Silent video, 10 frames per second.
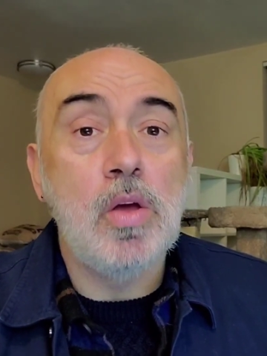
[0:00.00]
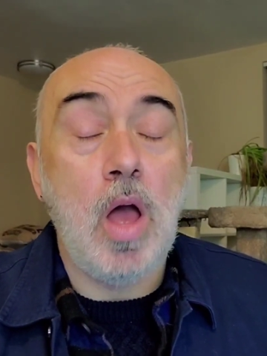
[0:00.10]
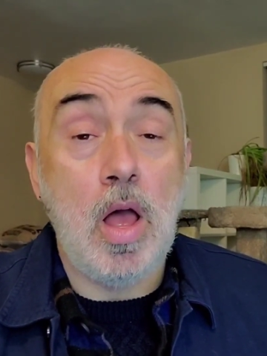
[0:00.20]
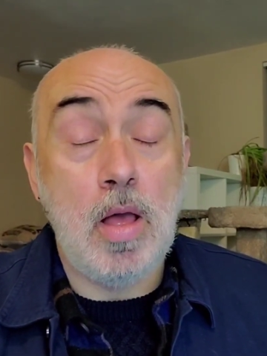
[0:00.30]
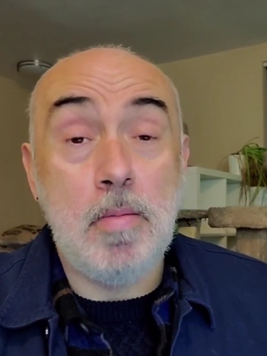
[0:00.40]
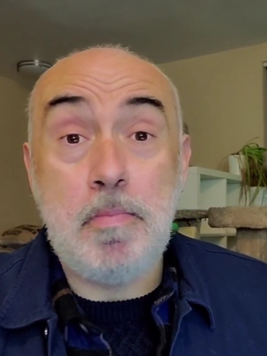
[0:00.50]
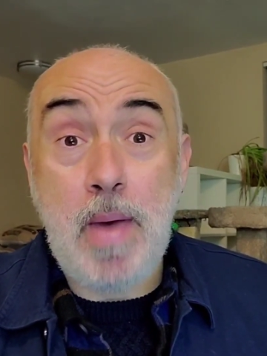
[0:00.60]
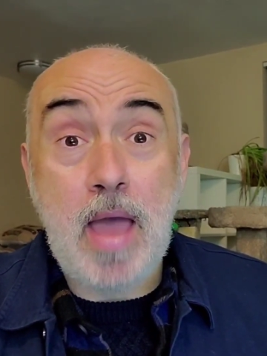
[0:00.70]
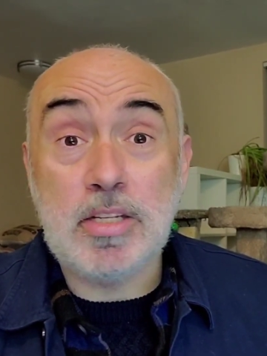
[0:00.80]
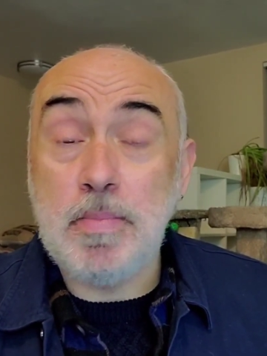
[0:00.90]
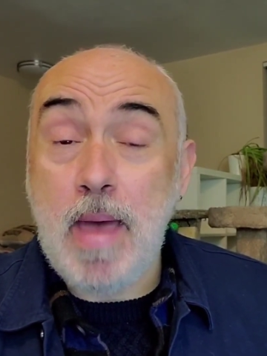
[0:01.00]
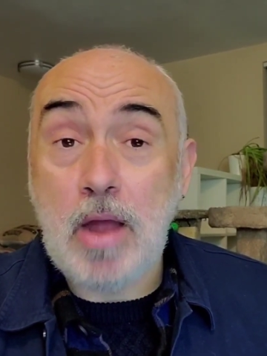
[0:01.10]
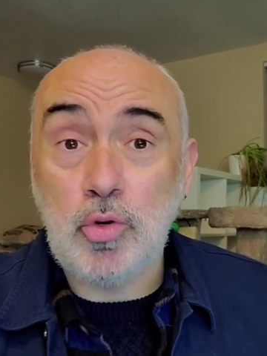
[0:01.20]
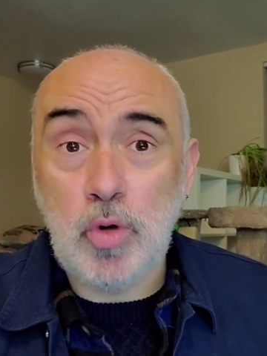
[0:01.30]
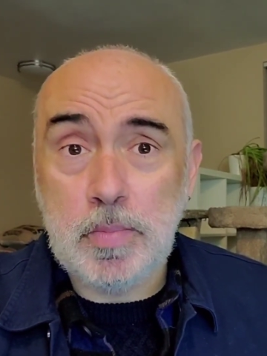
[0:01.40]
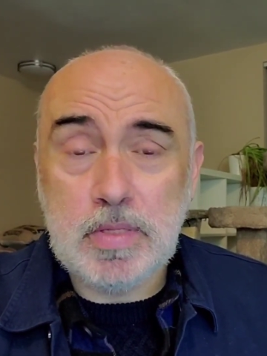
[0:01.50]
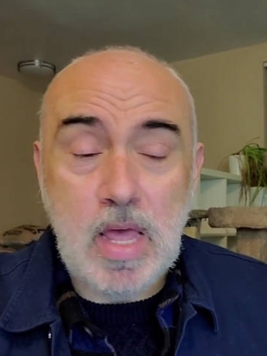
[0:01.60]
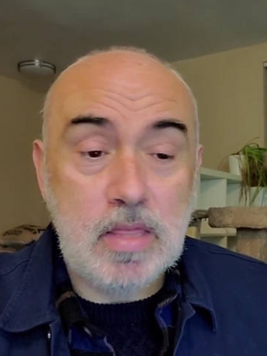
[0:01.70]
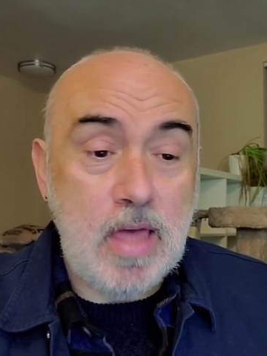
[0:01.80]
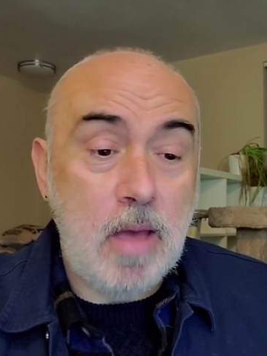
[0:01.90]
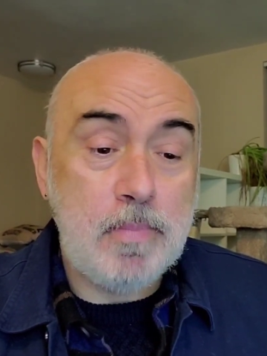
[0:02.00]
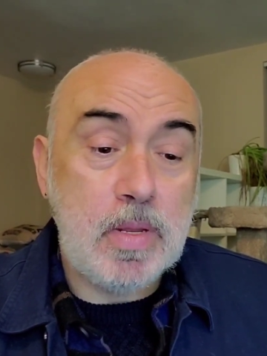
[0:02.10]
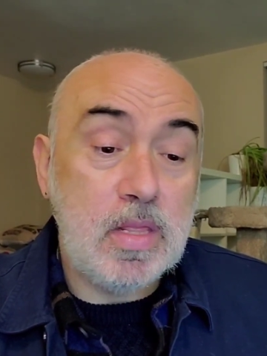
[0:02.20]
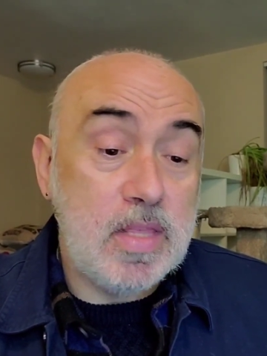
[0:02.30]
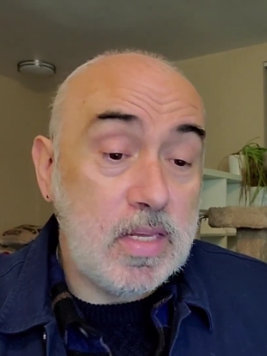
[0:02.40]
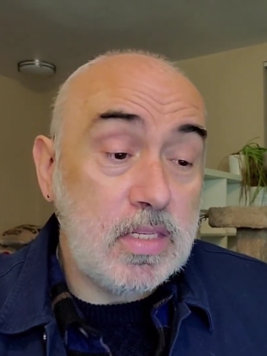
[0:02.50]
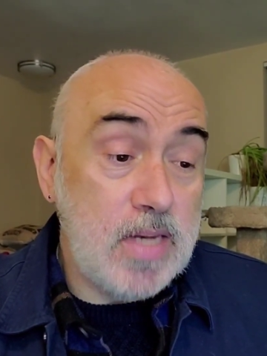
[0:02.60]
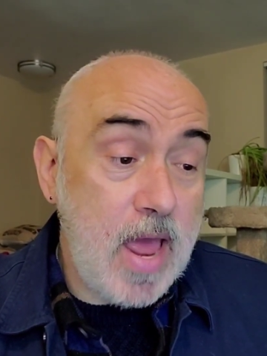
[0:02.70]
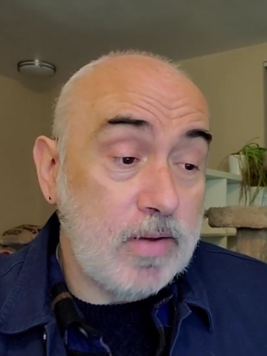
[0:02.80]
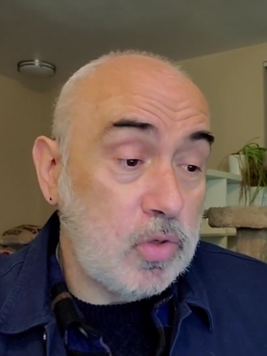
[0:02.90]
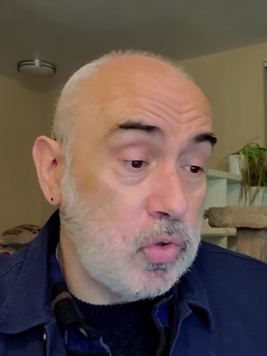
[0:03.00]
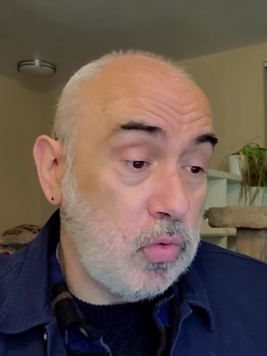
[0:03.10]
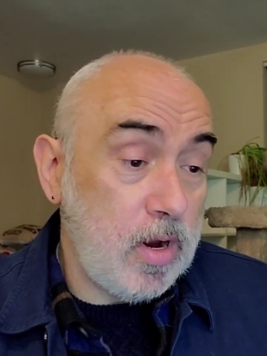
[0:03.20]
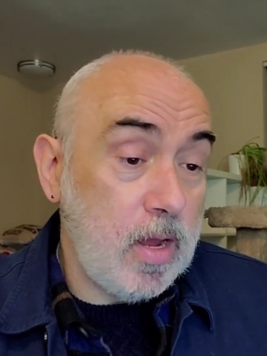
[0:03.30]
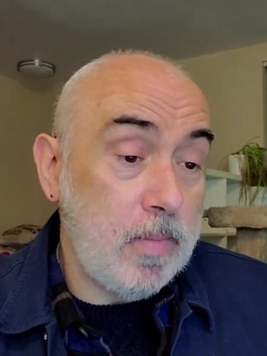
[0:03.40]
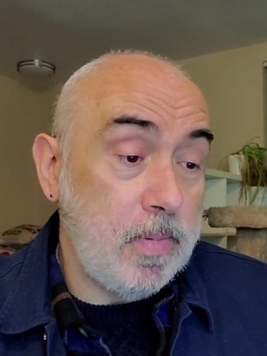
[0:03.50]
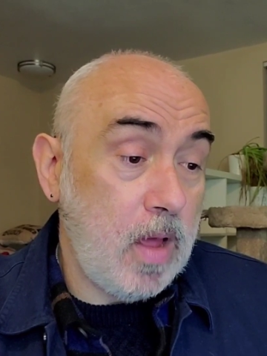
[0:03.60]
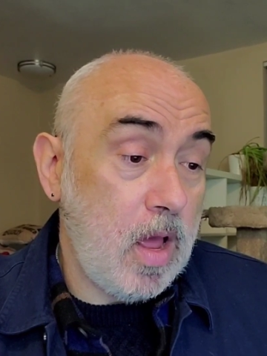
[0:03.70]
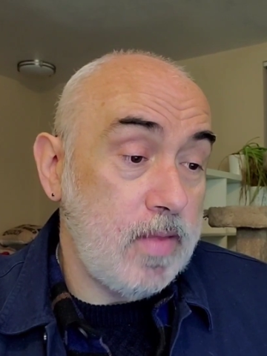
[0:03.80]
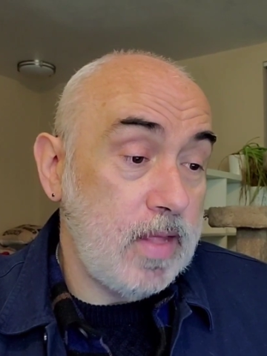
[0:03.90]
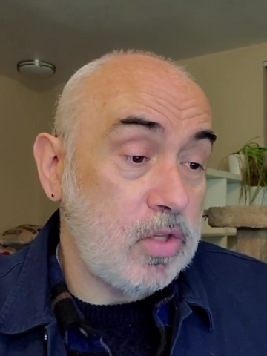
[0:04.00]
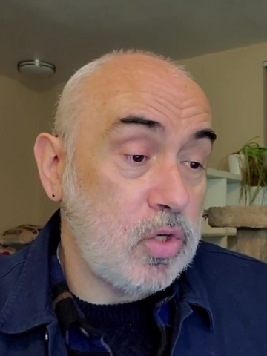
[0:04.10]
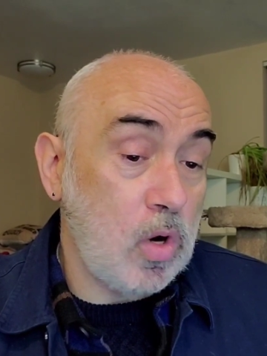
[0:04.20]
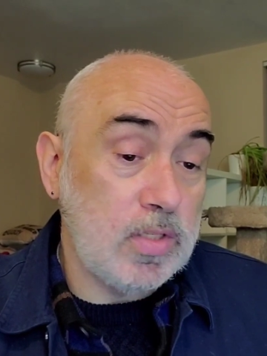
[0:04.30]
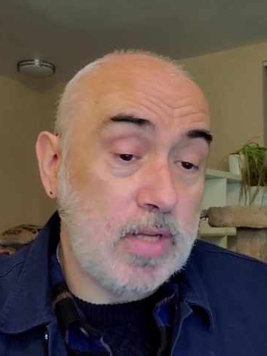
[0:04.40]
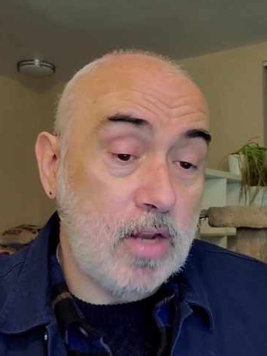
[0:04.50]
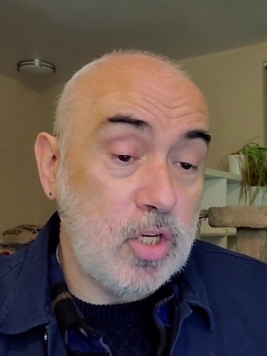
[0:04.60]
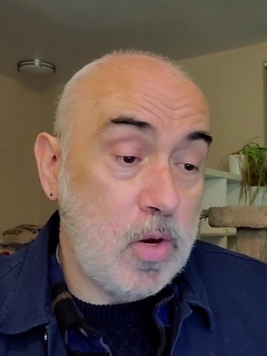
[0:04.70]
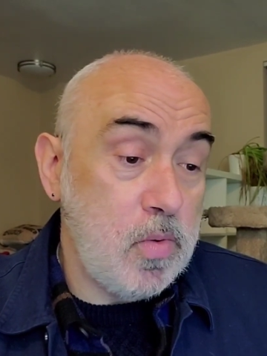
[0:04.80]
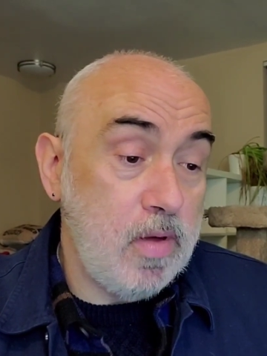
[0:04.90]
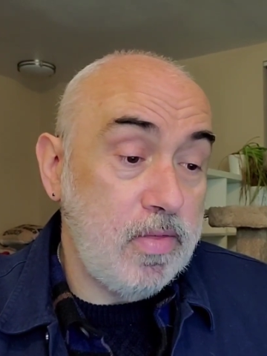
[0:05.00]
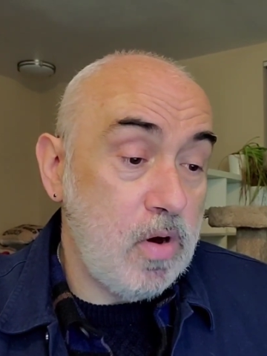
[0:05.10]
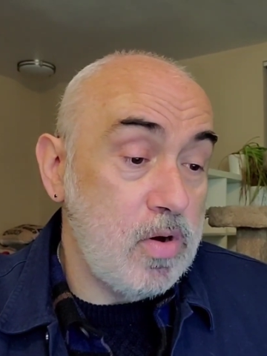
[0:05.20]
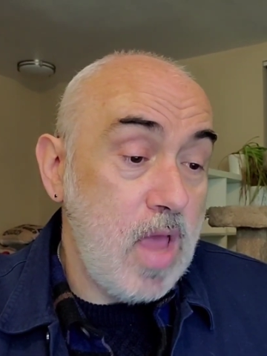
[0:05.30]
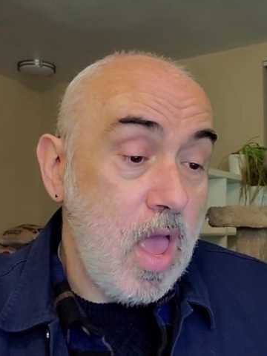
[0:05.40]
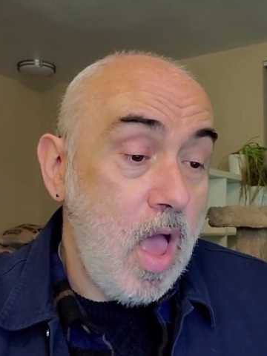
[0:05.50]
back-to-back trips like that, but this next trip that starts on January 3rd,